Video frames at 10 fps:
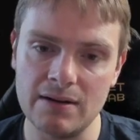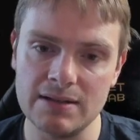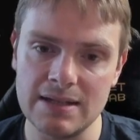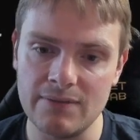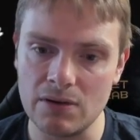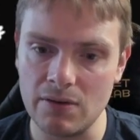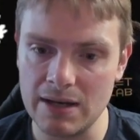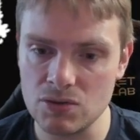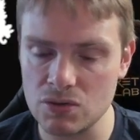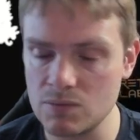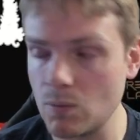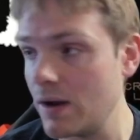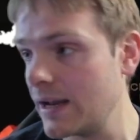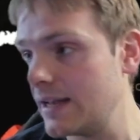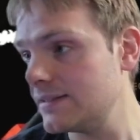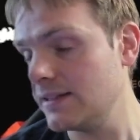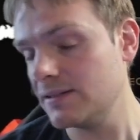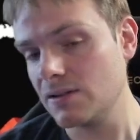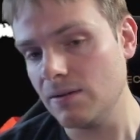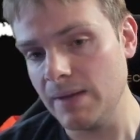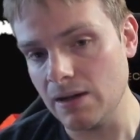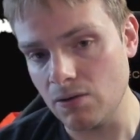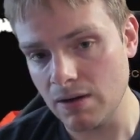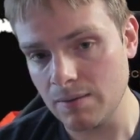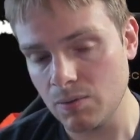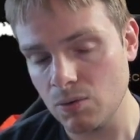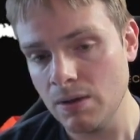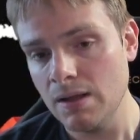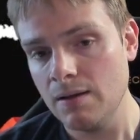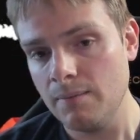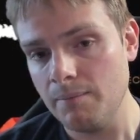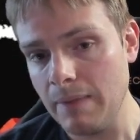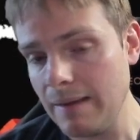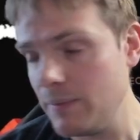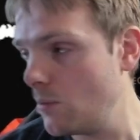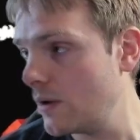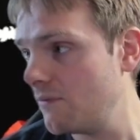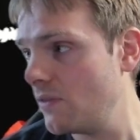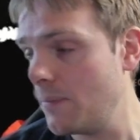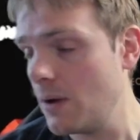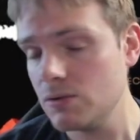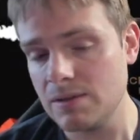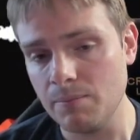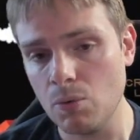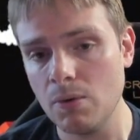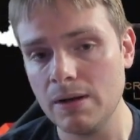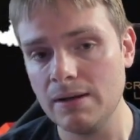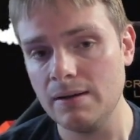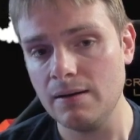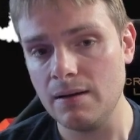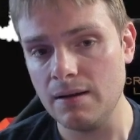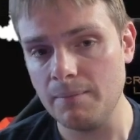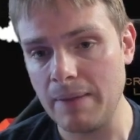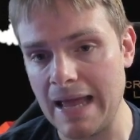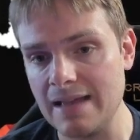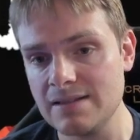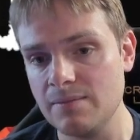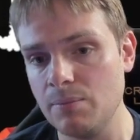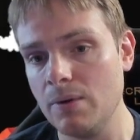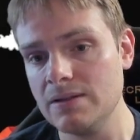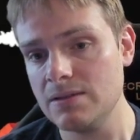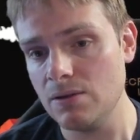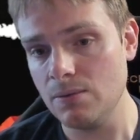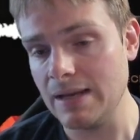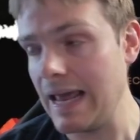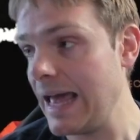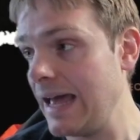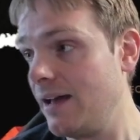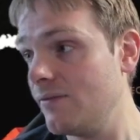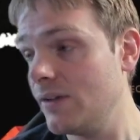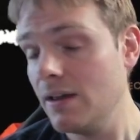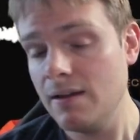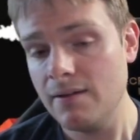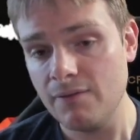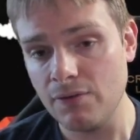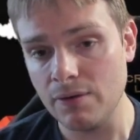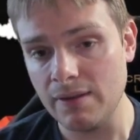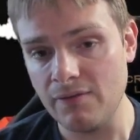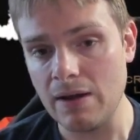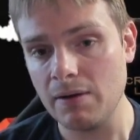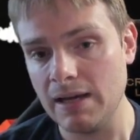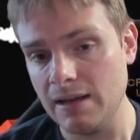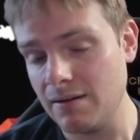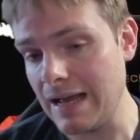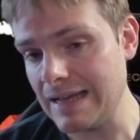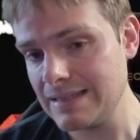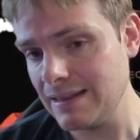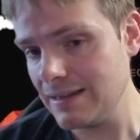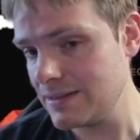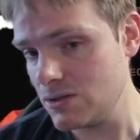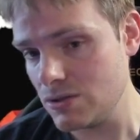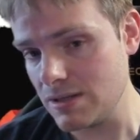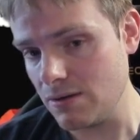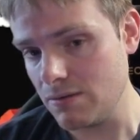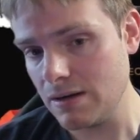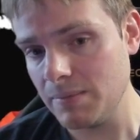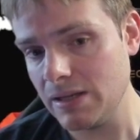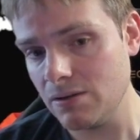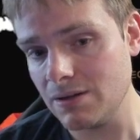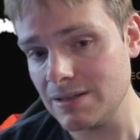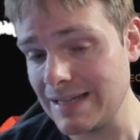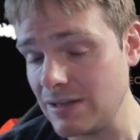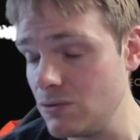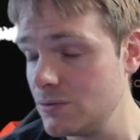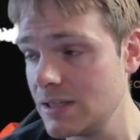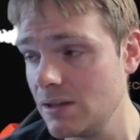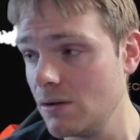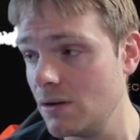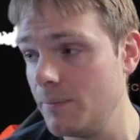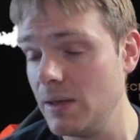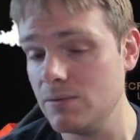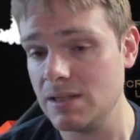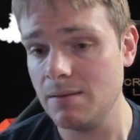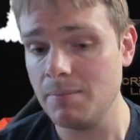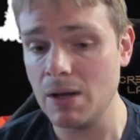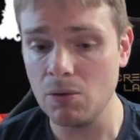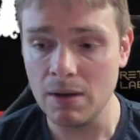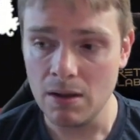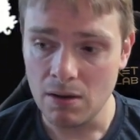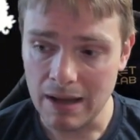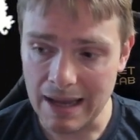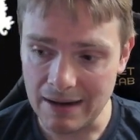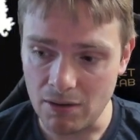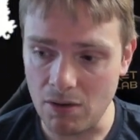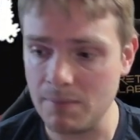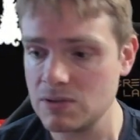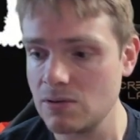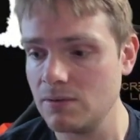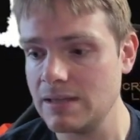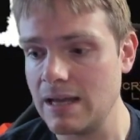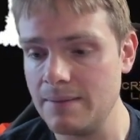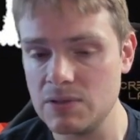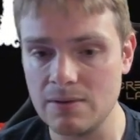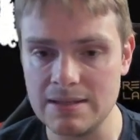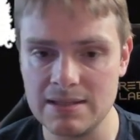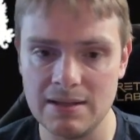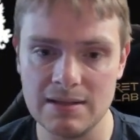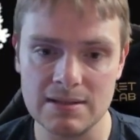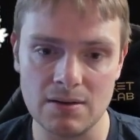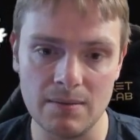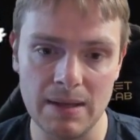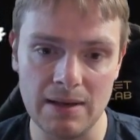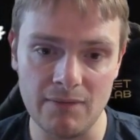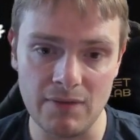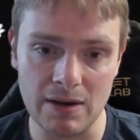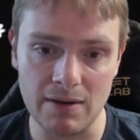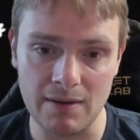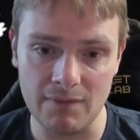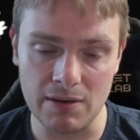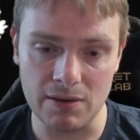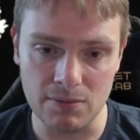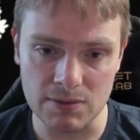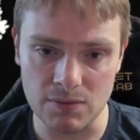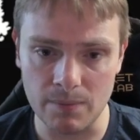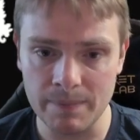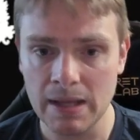out of 7 Rangers mark. I think it's going to be incredible. Maybe one of the most important passive points that you can have for the Falconer. I think this is just incredibly good because I do think you're going to be using the bow at almost all times. So I think this is going to be very, very useful.